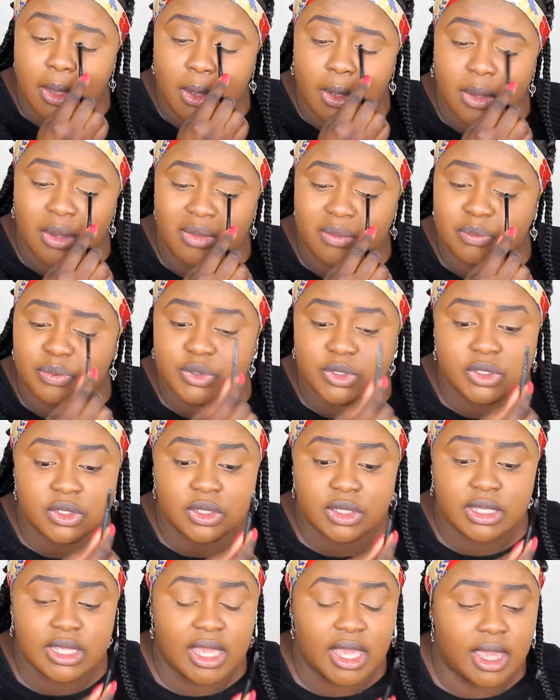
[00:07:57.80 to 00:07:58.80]
Uh,
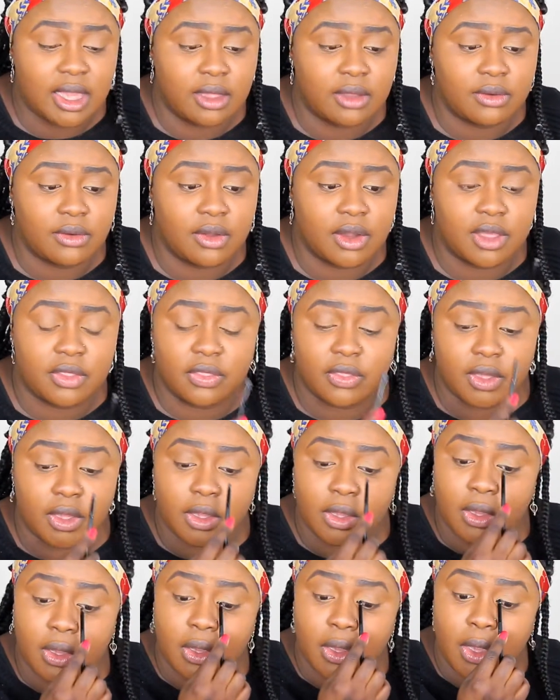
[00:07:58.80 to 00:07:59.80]
psh, yeah,
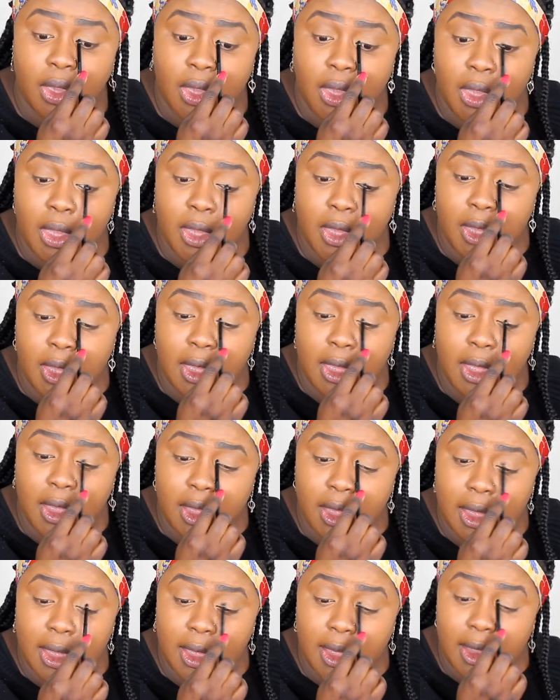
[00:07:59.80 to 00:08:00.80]
nothing
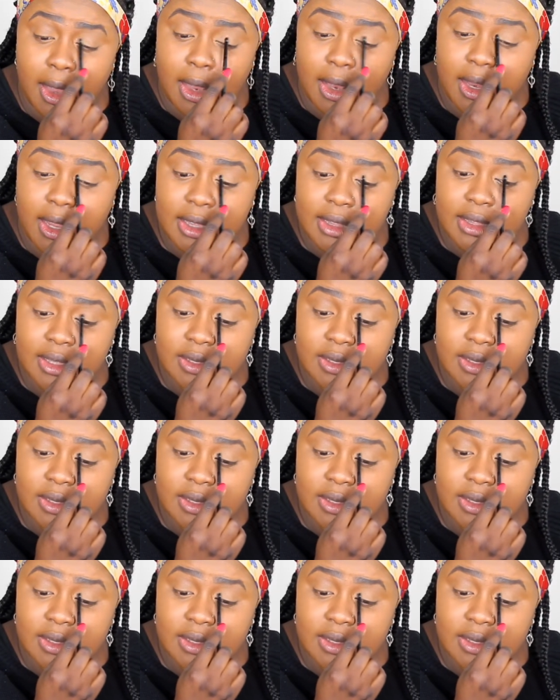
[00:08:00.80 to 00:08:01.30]
like